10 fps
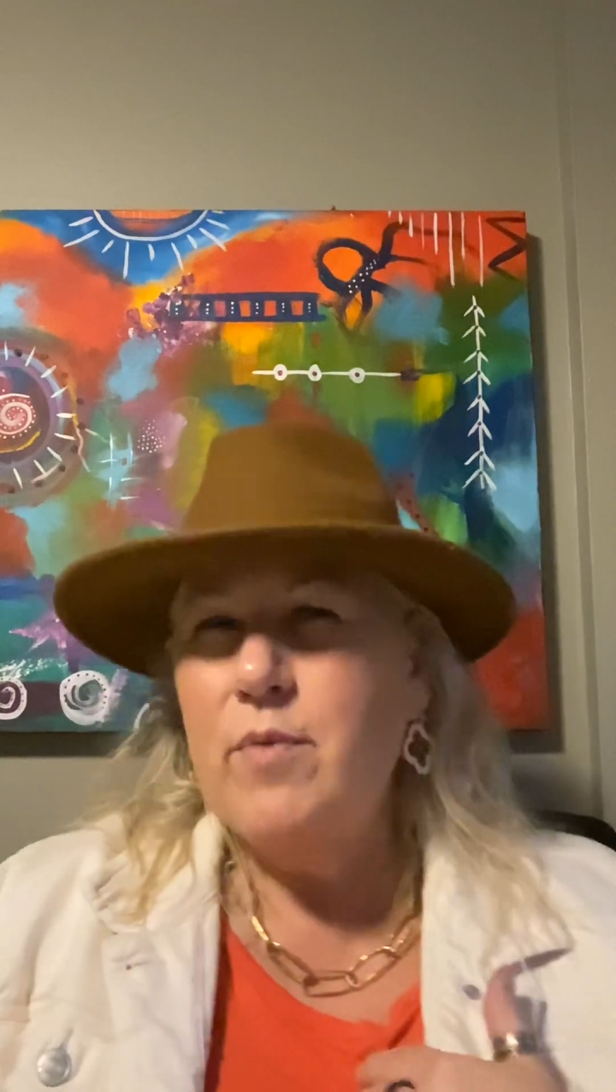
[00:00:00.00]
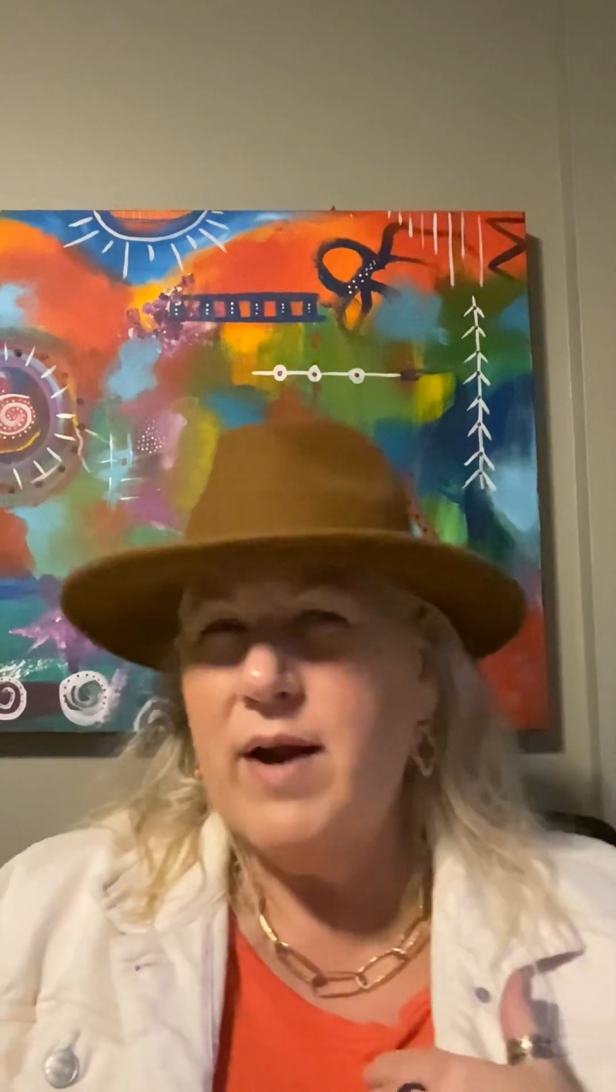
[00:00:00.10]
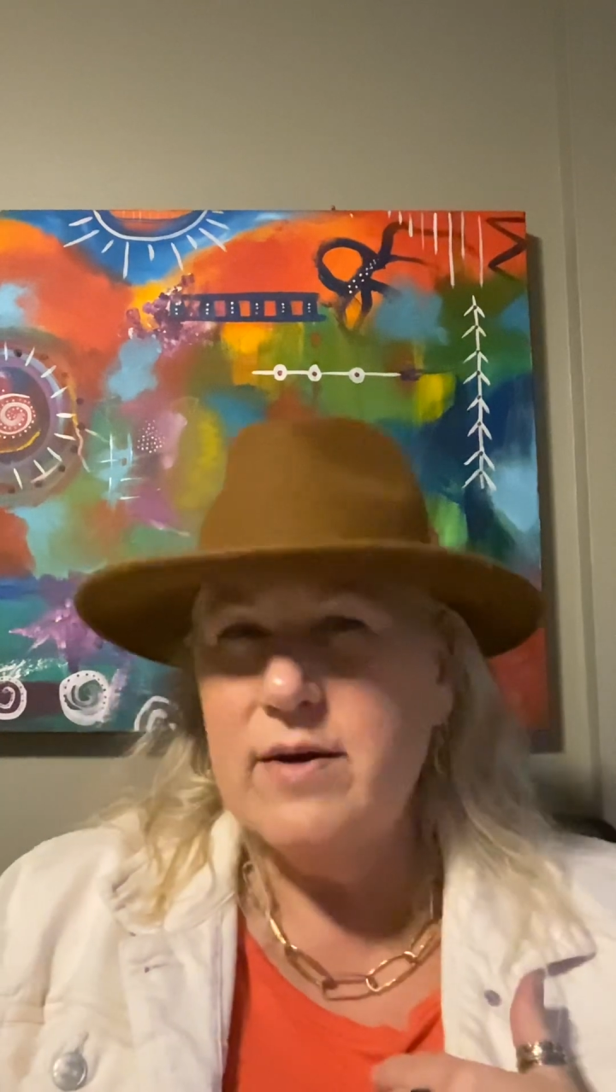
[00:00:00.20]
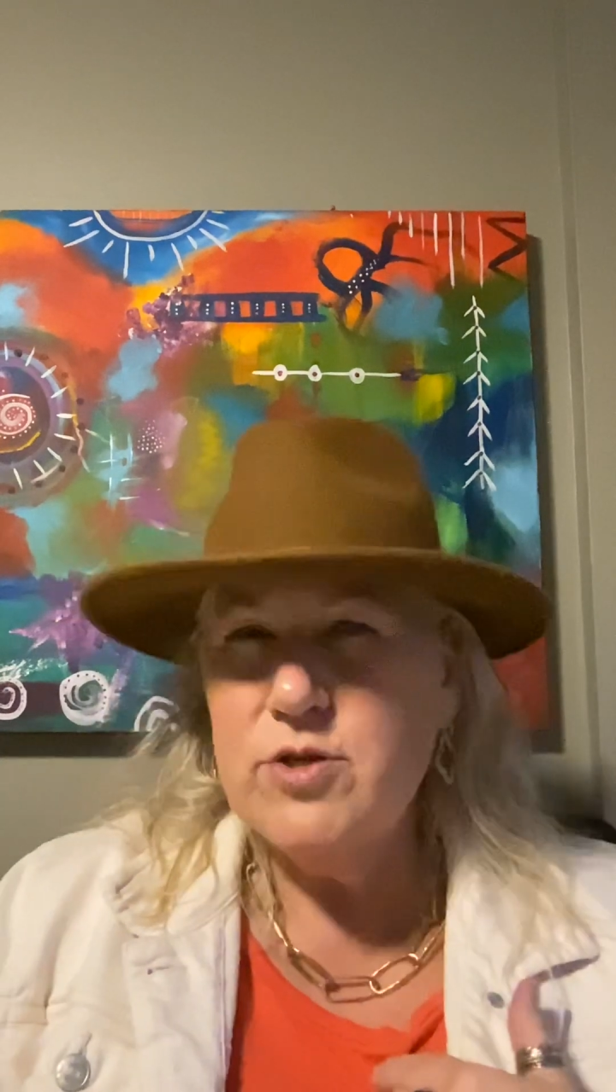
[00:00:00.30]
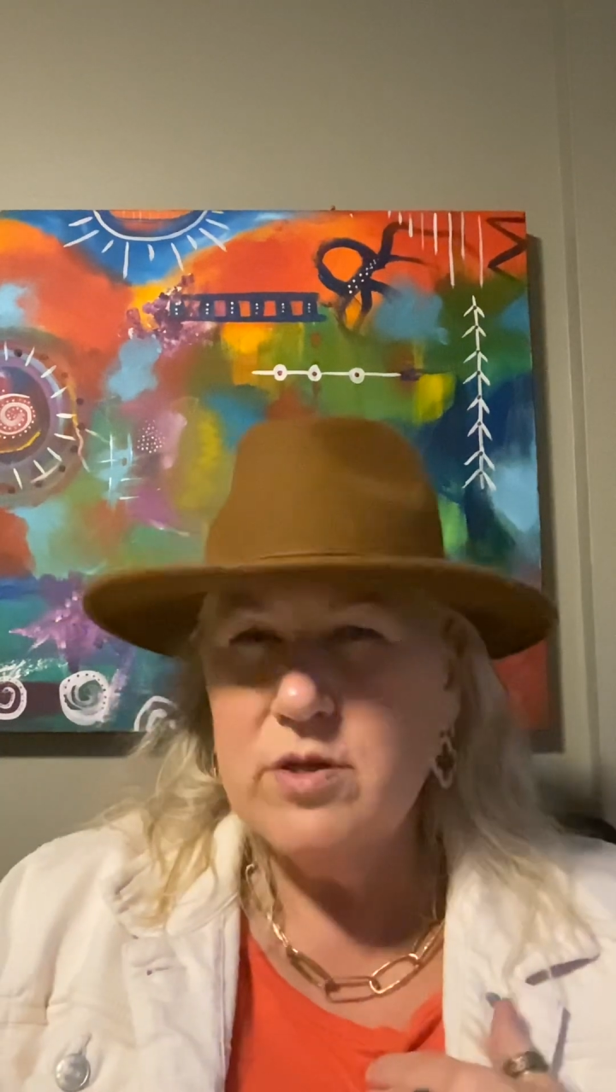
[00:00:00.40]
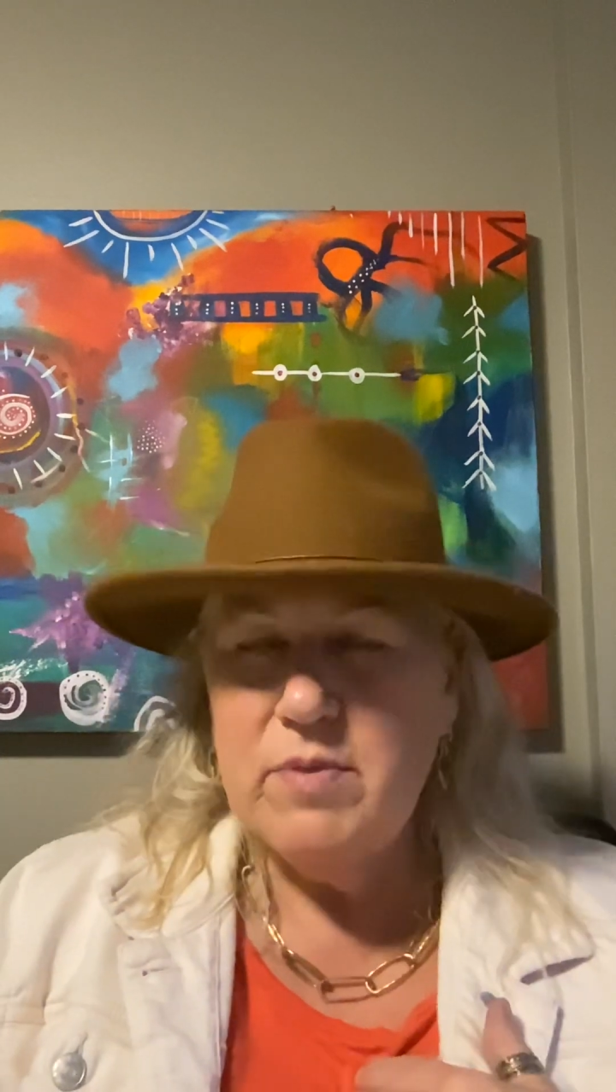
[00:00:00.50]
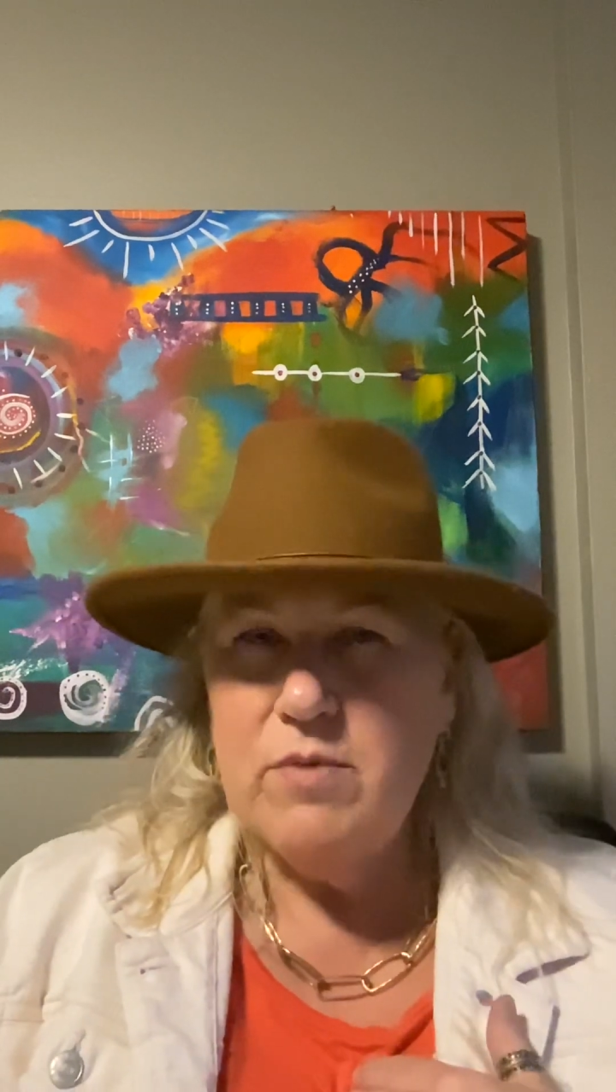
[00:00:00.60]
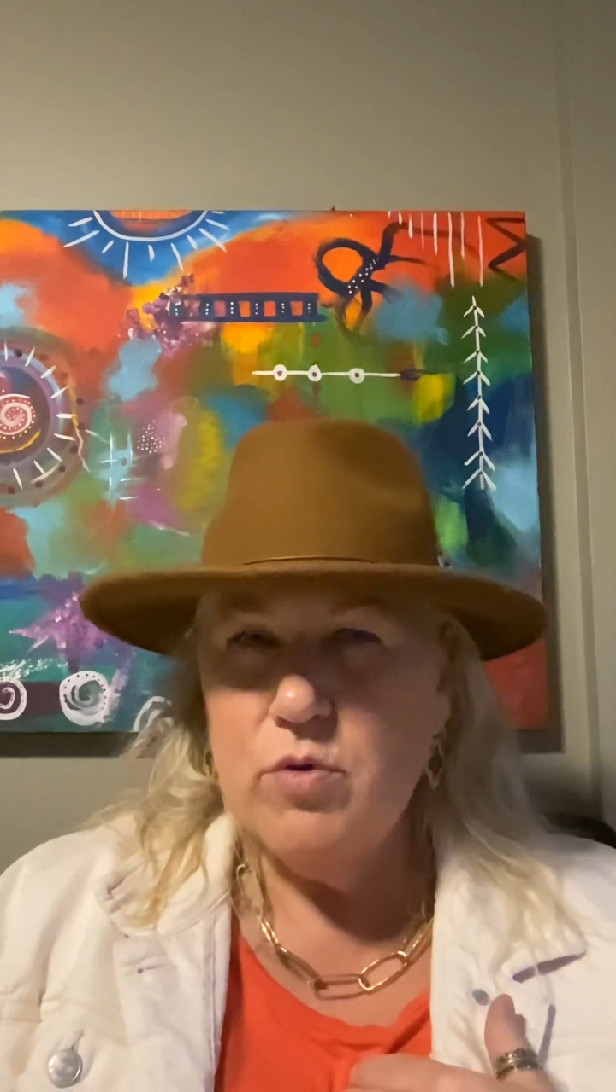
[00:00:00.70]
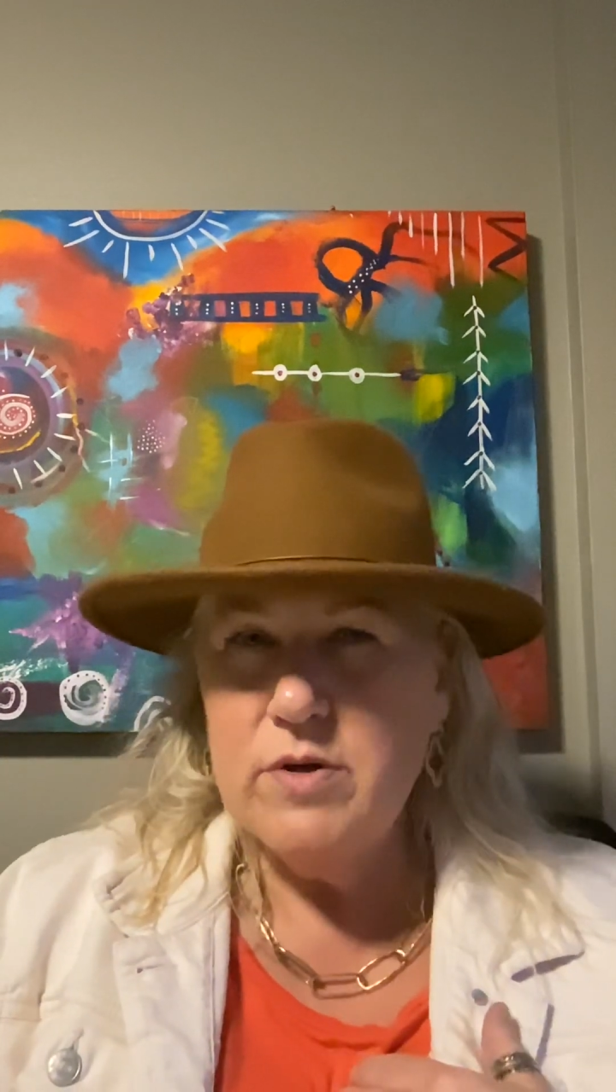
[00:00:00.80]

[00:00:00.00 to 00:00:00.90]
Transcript: would actually be more